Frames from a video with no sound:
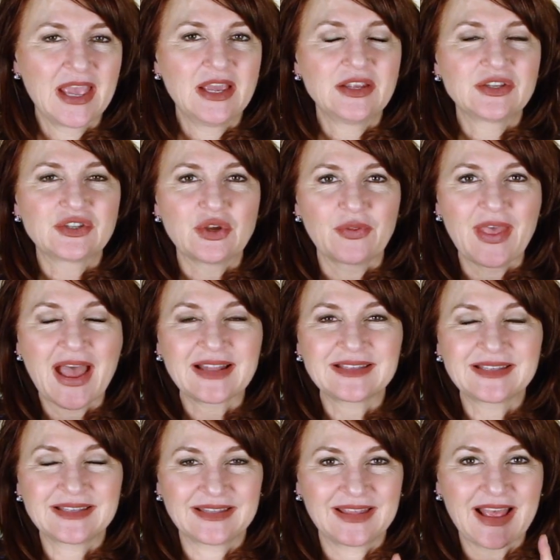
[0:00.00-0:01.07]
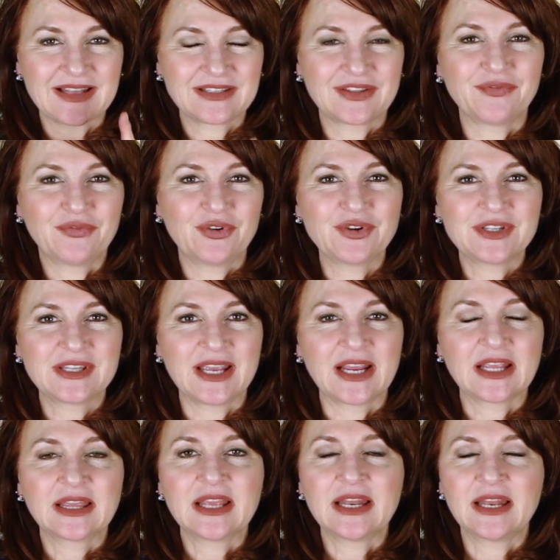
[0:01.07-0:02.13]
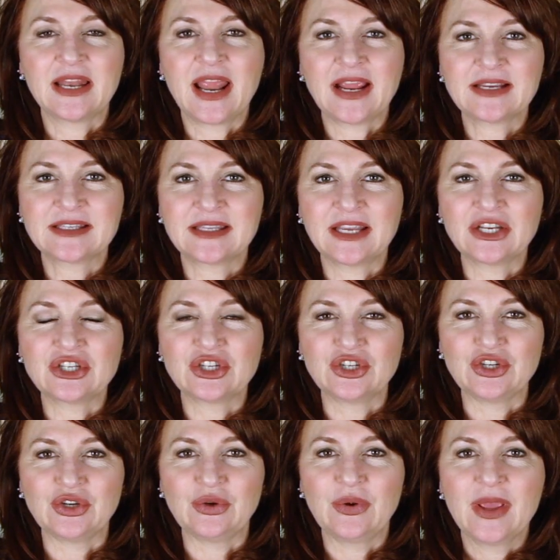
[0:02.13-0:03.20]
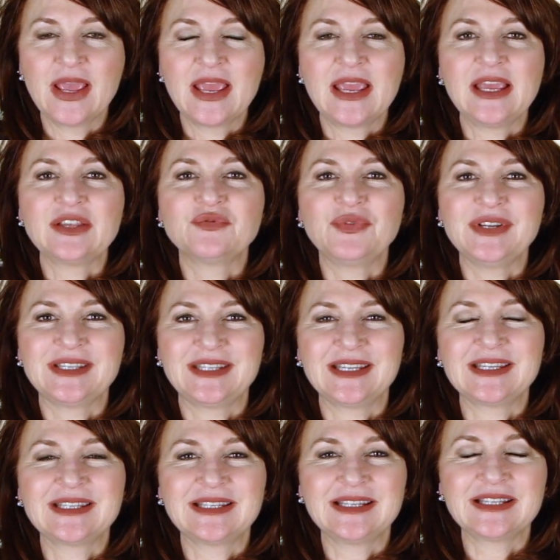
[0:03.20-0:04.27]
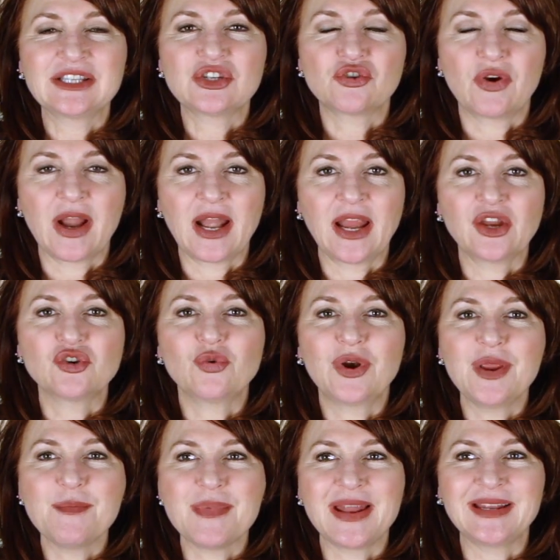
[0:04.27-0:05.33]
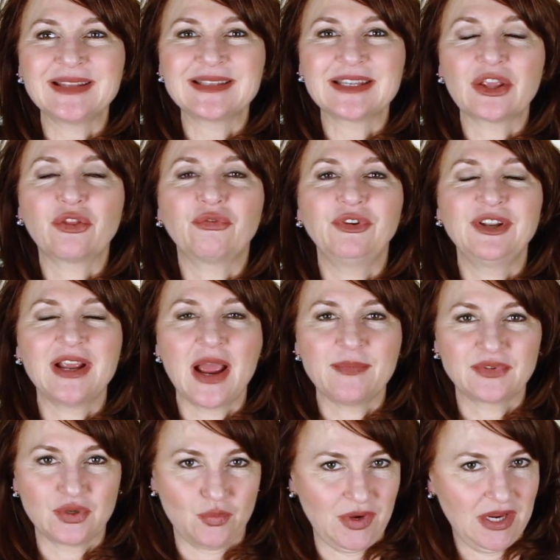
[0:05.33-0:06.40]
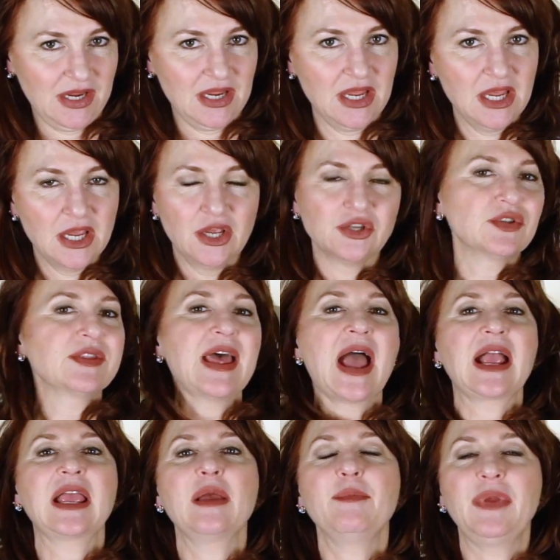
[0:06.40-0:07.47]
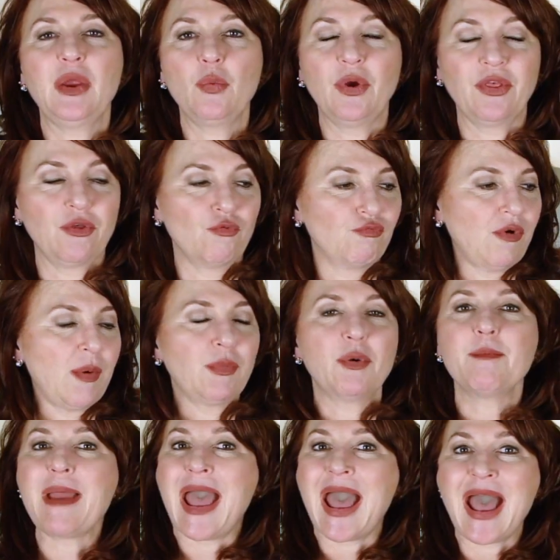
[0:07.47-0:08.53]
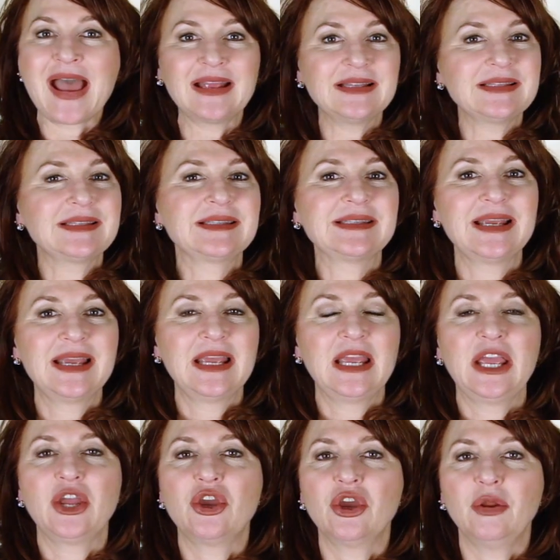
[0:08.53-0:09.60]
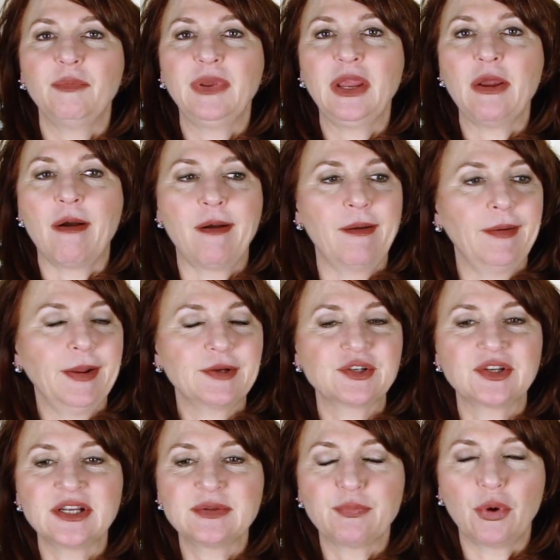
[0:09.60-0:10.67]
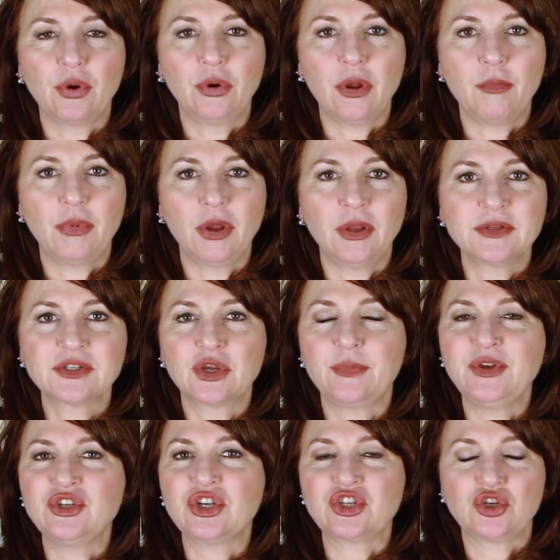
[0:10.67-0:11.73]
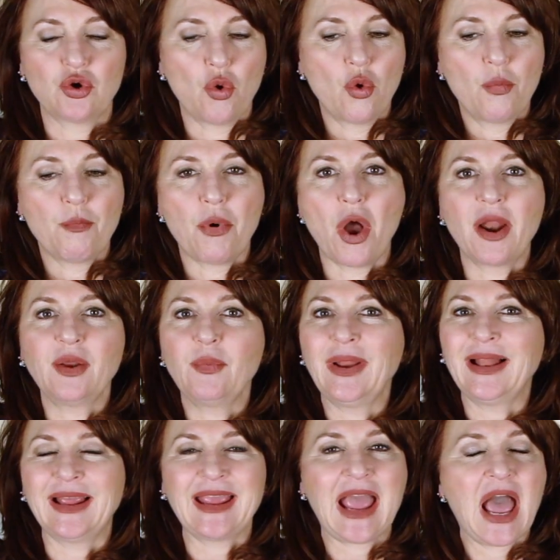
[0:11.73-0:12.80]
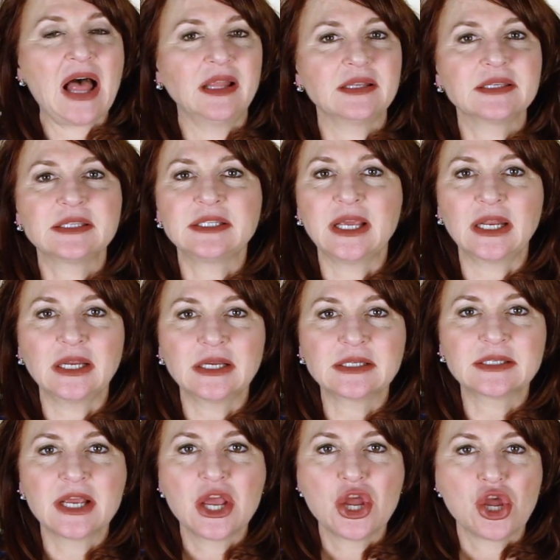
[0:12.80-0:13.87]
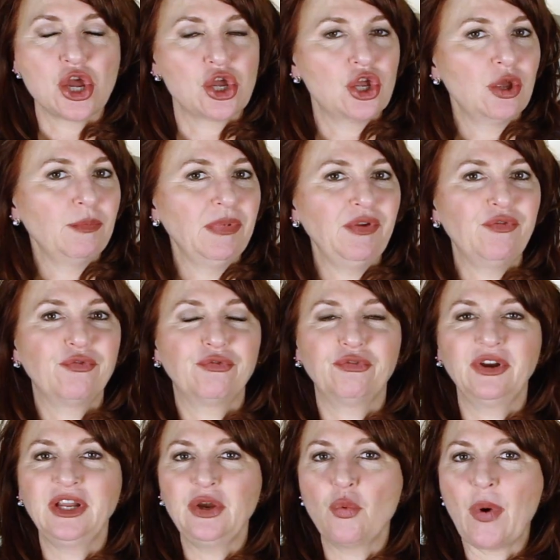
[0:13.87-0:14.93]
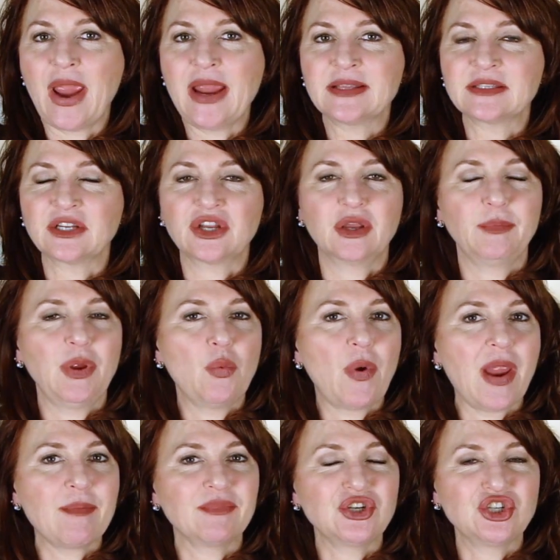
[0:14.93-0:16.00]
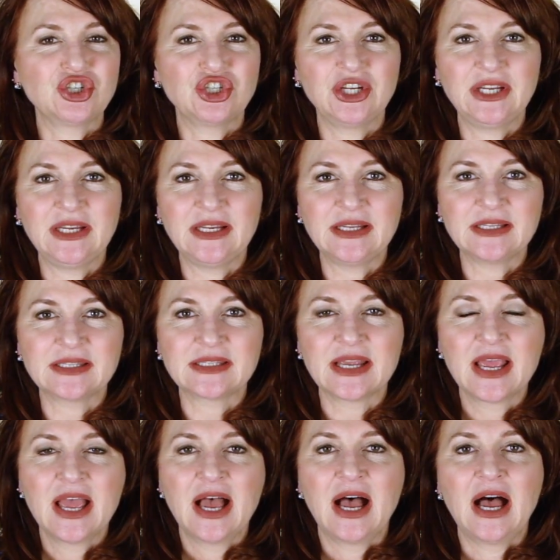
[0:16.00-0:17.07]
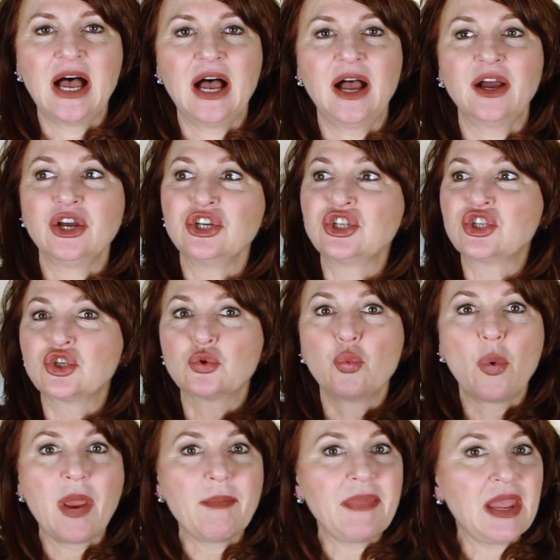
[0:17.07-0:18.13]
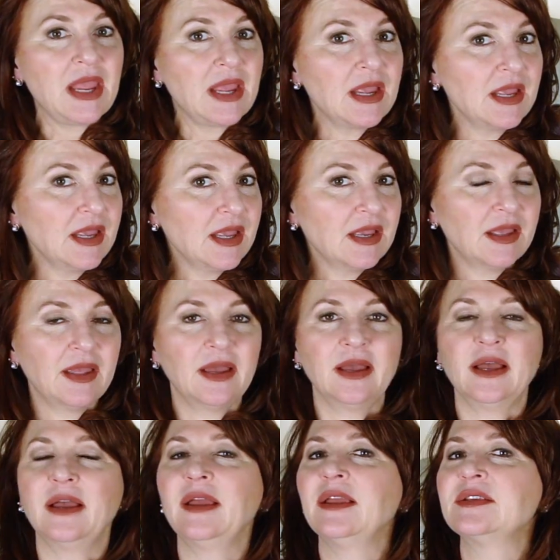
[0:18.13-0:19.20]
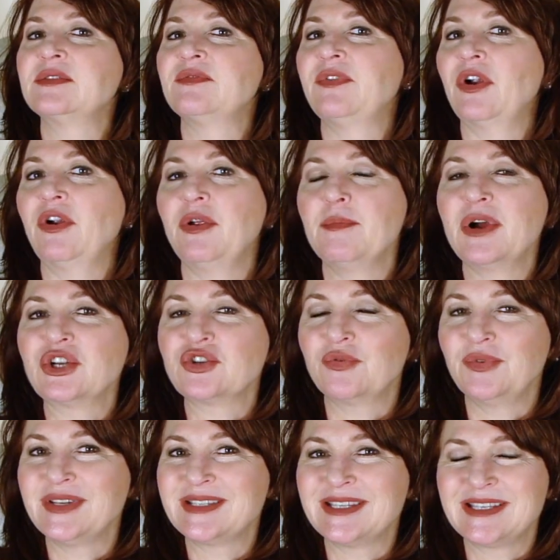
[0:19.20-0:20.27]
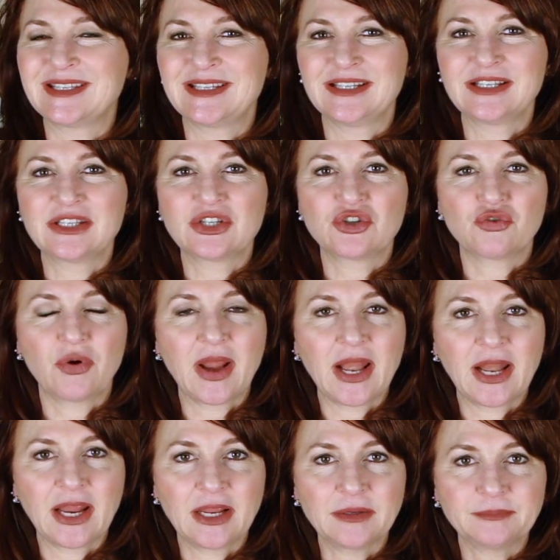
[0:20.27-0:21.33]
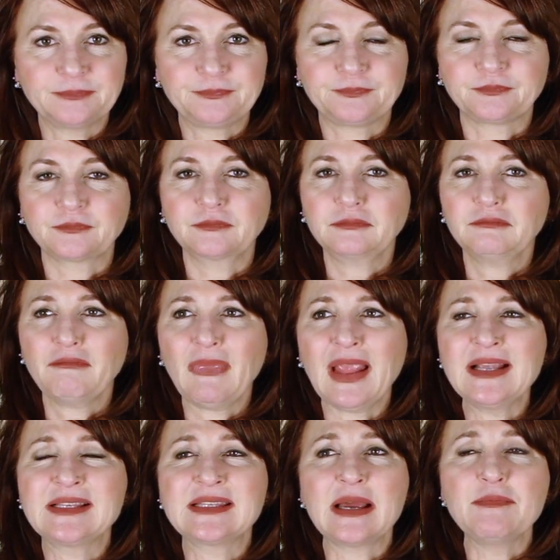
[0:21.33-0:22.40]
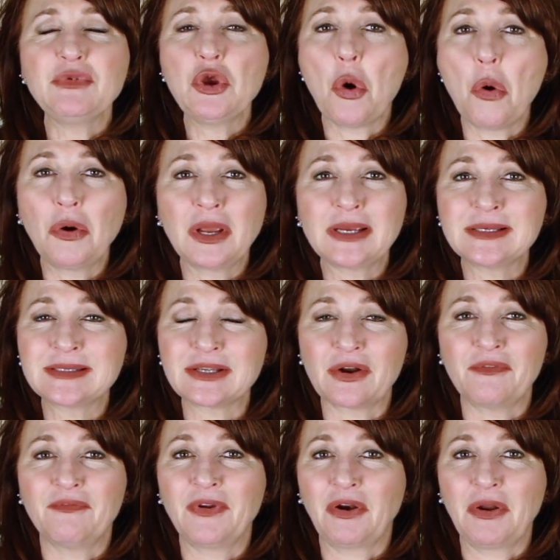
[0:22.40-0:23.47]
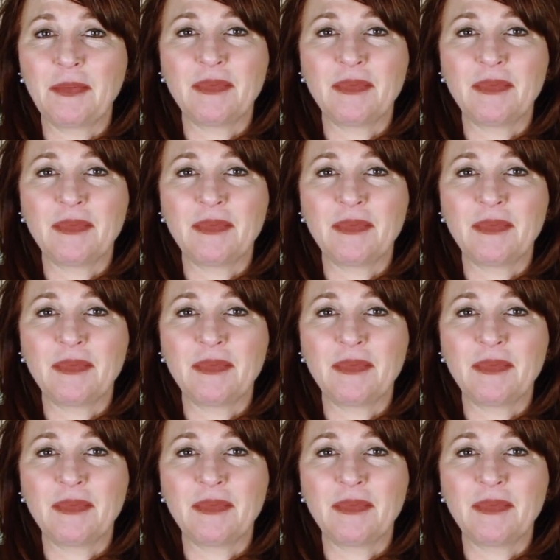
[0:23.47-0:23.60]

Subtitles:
So that's the first thing. The next thing to do is resistance training, 20 minutes, 3 times a week. So that can be with rubber bands. It could be on exercise balls. It could be just your own body weight, like calisthenics. It could be free weights. It could be weight machines. Swimming is very much a resistance training. Some yogas are very